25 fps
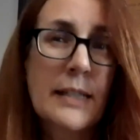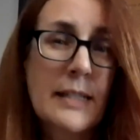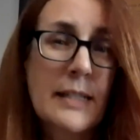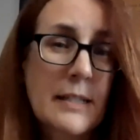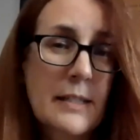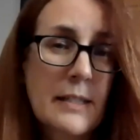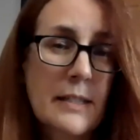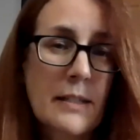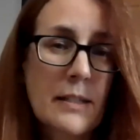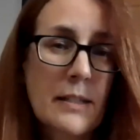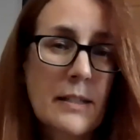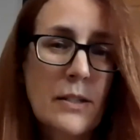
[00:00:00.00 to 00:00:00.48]

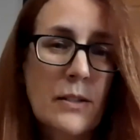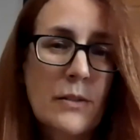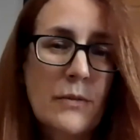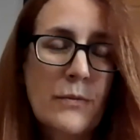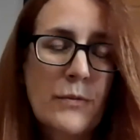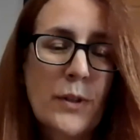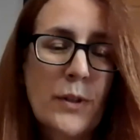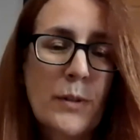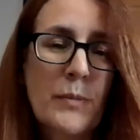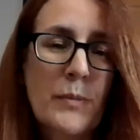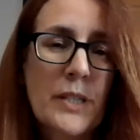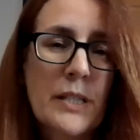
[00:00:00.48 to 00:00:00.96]
license
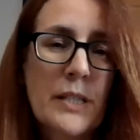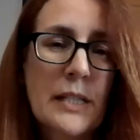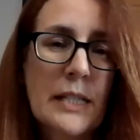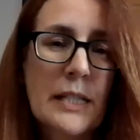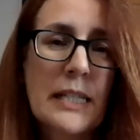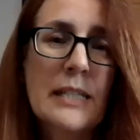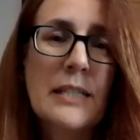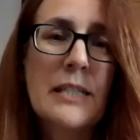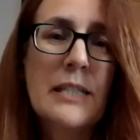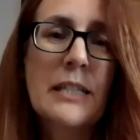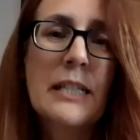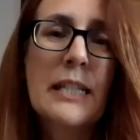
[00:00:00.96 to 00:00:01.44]
from the
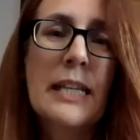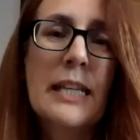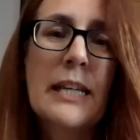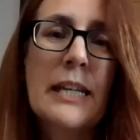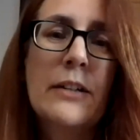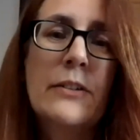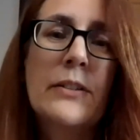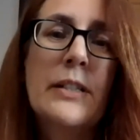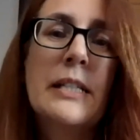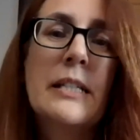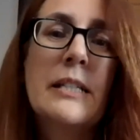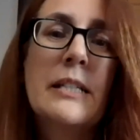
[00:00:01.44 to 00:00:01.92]
state to
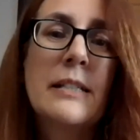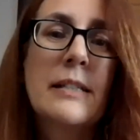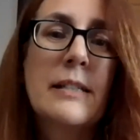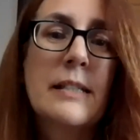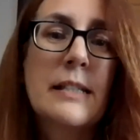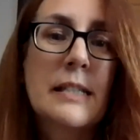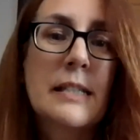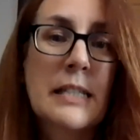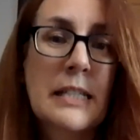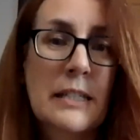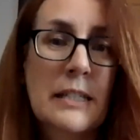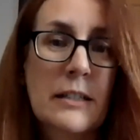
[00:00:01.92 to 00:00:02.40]
carry
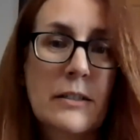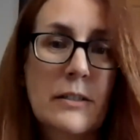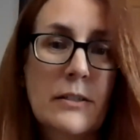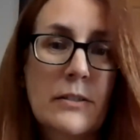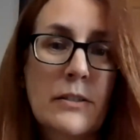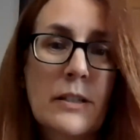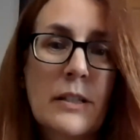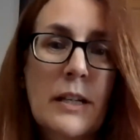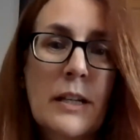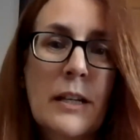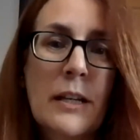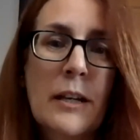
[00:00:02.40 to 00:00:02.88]

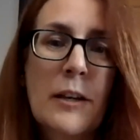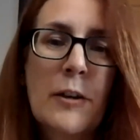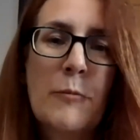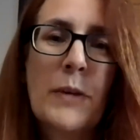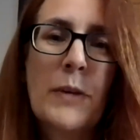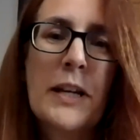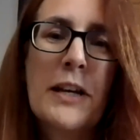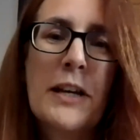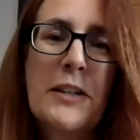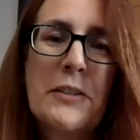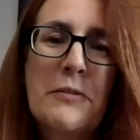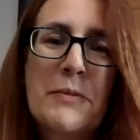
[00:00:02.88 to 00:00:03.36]
concealed.
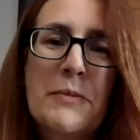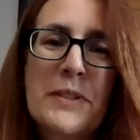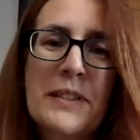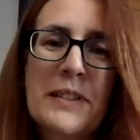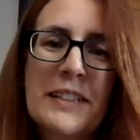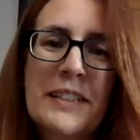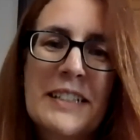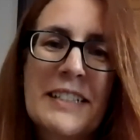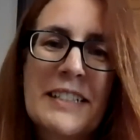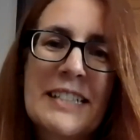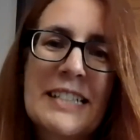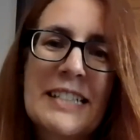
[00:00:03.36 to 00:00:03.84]
My husband
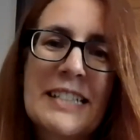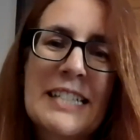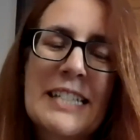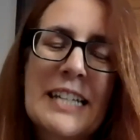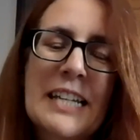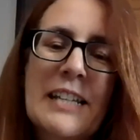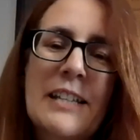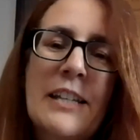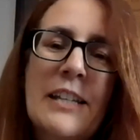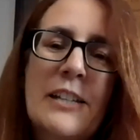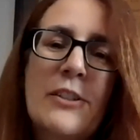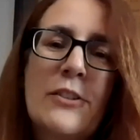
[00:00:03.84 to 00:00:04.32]
liked to
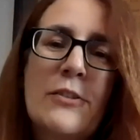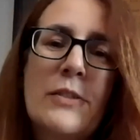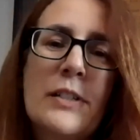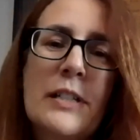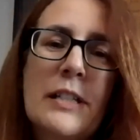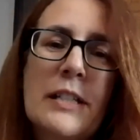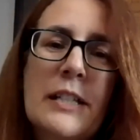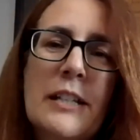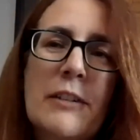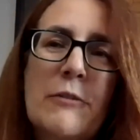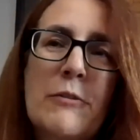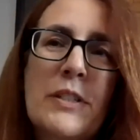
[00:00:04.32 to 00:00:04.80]
say that
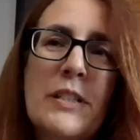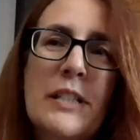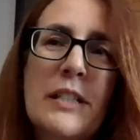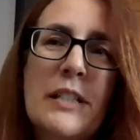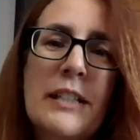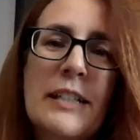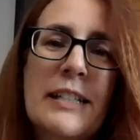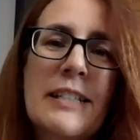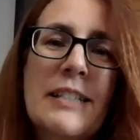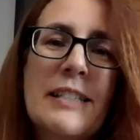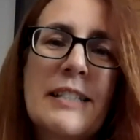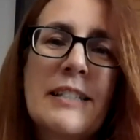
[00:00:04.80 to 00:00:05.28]
it was a
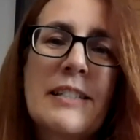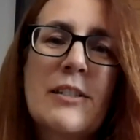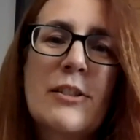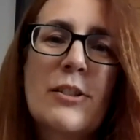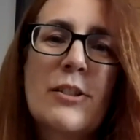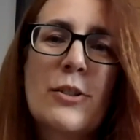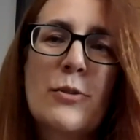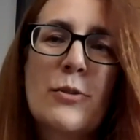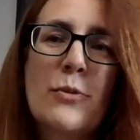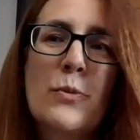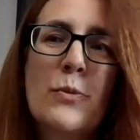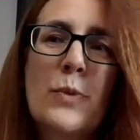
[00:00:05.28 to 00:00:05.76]
license
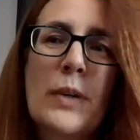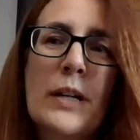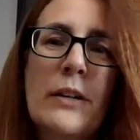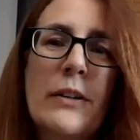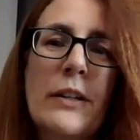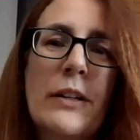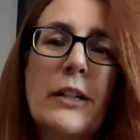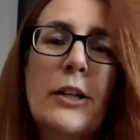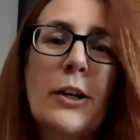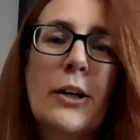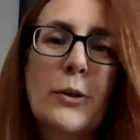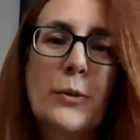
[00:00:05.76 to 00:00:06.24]
to wear
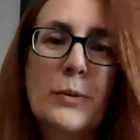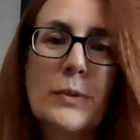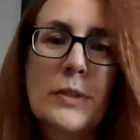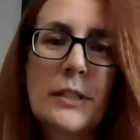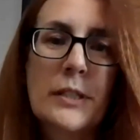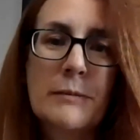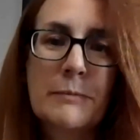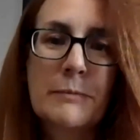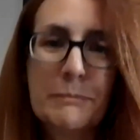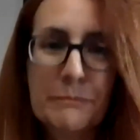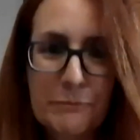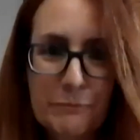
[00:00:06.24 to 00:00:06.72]
a coat.